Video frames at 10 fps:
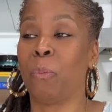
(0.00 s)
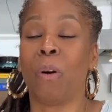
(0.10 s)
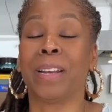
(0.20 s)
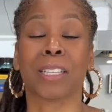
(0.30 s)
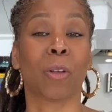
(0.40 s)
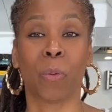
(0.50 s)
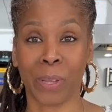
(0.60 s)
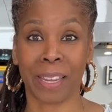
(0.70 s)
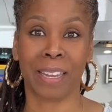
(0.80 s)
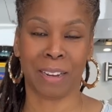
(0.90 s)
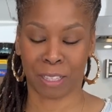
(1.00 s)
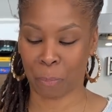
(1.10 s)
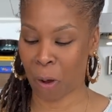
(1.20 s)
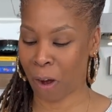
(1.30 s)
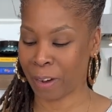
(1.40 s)
That's all we eat is
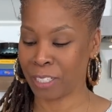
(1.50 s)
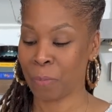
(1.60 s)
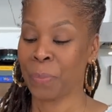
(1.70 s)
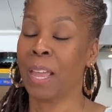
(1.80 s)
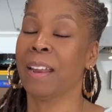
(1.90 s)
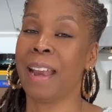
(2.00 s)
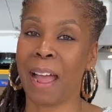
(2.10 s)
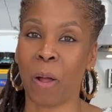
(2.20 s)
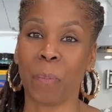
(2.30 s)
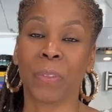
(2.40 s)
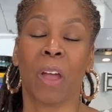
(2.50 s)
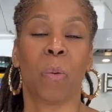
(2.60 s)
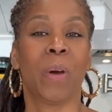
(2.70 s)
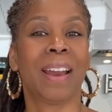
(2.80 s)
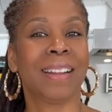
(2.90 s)
porridge. Now,
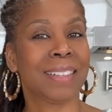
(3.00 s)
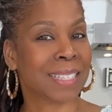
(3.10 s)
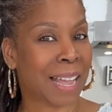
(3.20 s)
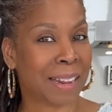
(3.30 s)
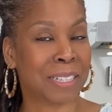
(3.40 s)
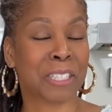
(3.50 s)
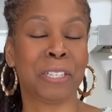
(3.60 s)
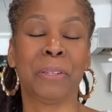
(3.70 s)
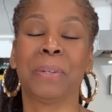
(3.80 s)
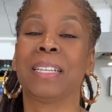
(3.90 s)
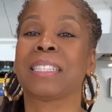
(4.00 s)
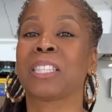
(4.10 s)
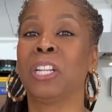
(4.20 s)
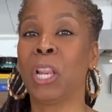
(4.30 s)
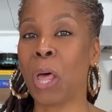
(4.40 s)
when I decided to do this
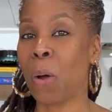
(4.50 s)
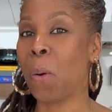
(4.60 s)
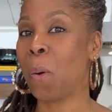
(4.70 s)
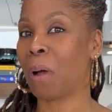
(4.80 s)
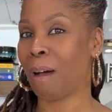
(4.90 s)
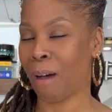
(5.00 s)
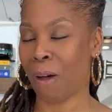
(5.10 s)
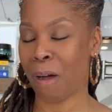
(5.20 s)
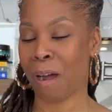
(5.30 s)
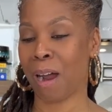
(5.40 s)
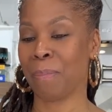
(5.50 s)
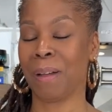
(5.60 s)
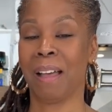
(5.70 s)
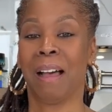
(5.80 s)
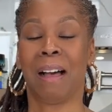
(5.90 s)
low
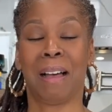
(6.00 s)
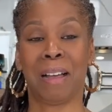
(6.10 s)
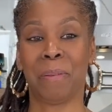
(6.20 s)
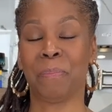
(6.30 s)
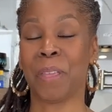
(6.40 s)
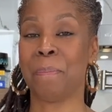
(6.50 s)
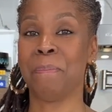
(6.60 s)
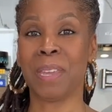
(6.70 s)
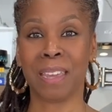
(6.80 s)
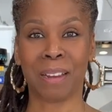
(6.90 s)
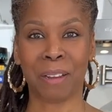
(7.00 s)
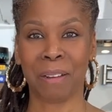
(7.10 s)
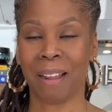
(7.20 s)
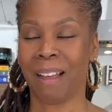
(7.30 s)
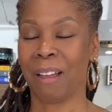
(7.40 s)
carb
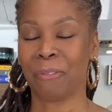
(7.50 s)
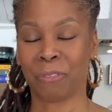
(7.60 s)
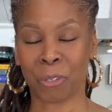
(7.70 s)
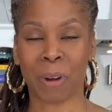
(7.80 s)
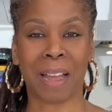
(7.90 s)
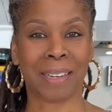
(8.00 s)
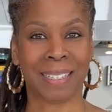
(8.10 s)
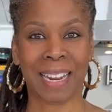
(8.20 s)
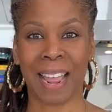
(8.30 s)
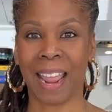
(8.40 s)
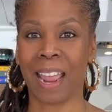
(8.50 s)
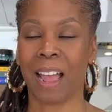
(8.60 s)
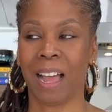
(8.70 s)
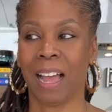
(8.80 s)
meal throughout the day,